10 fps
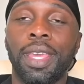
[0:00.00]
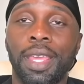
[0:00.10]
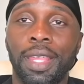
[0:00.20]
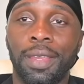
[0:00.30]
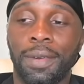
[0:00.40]

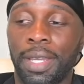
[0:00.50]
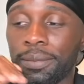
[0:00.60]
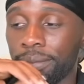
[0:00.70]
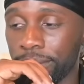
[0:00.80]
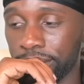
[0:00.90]
Anyway,
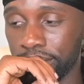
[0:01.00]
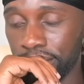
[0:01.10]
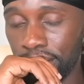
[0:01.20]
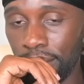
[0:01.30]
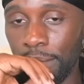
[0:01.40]

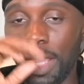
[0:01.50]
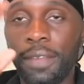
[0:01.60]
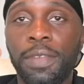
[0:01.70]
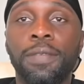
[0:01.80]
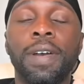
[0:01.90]

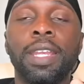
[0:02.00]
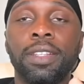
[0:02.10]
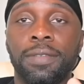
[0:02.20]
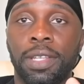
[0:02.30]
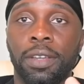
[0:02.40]
if you find
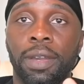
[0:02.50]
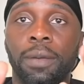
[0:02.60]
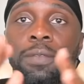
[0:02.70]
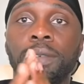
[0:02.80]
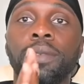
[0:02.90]
this video
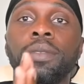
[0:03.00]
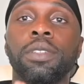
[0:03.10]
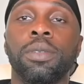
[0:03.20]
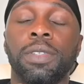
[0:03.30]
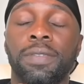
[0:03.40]
helpful,
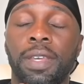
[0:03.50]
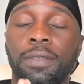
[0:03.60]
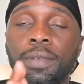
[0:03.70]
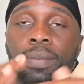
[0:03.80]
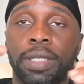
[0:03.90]
do me a
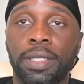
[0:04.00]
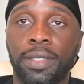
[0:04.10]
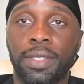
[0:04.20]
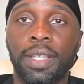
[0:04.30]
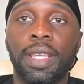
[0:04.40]
favor,
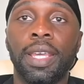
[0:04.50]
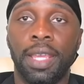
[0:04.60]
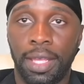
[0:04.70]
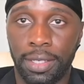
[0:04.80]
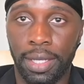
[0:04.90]
please
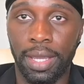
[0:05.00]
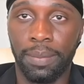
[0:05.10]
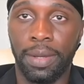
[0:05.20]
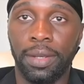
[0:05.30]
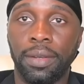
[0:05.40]
hit the like
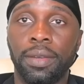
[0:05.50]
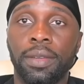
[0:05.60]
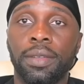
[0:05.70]
button.